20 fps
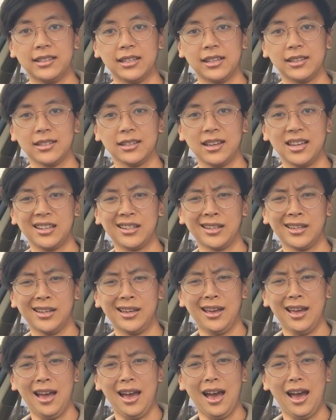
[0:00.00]
It's like,
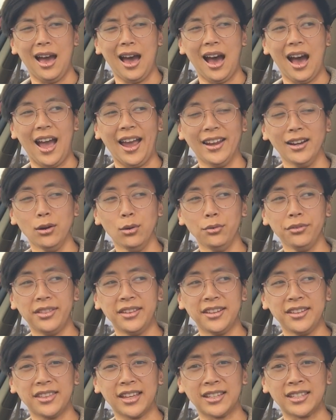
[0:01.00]
I don't
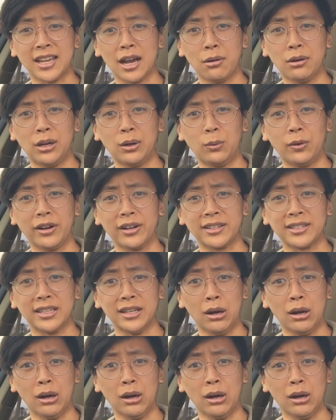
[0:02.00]
think that's how it works at